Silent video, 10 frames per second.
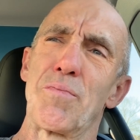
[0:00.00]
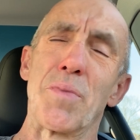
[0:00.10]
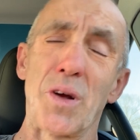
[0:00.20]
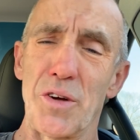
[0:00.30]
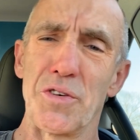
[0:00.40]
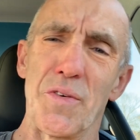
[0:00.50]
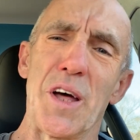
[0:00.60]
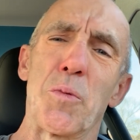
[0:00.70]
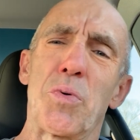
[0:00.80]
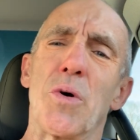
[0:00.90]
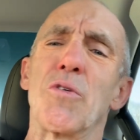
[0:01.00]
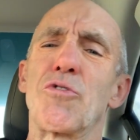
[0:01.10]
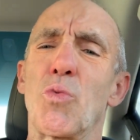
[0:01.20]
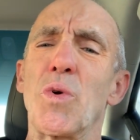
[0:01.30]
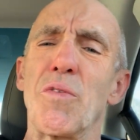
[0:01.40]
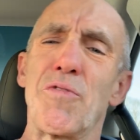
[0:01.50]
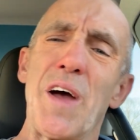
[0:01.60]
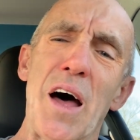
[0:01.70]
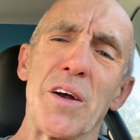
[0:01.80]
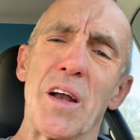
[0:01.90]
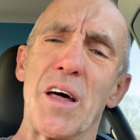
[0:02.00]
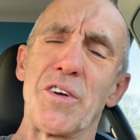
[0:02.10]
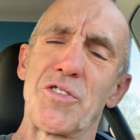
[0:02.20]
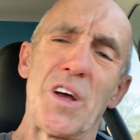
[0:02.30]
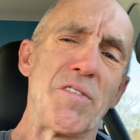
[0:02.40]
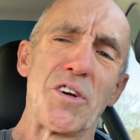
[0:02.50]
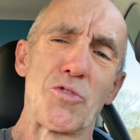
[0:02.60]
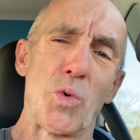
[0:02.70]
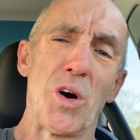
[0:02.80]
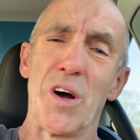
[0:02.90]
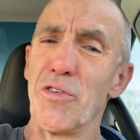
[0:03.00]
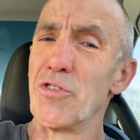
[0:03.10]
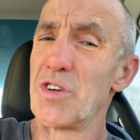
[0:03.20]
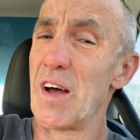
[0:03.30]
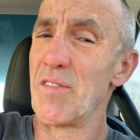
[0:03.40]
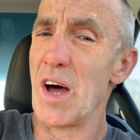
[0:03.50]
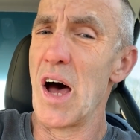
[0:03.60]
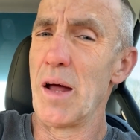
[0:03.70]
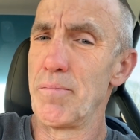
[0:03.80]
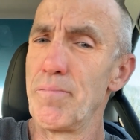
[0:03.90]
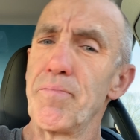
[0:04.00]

Because of that approach, we've found a lot of savings where others have not.